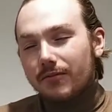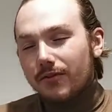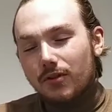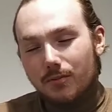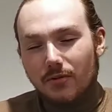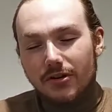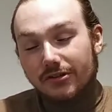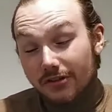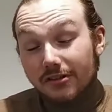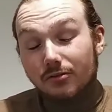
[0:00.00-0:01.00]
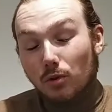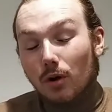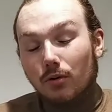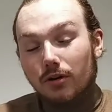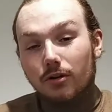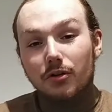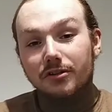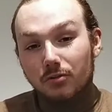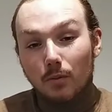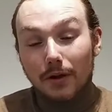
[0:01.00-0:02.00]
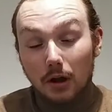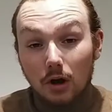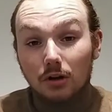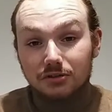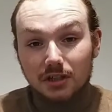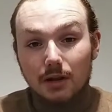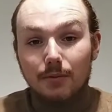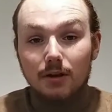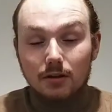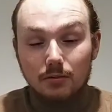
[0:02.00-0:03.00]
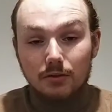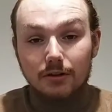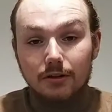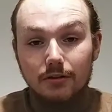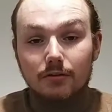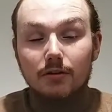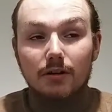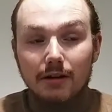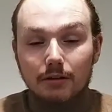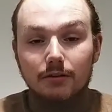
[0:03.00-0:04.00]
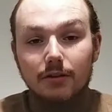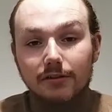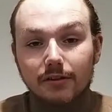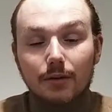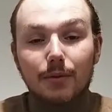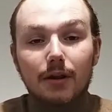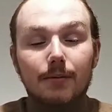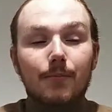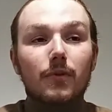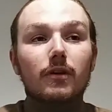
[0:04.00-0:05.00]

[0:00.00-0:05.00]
fuck the Marines, this is what I want to do, this is what my heart's telling me I want to do, and I'll get onto this in a minute.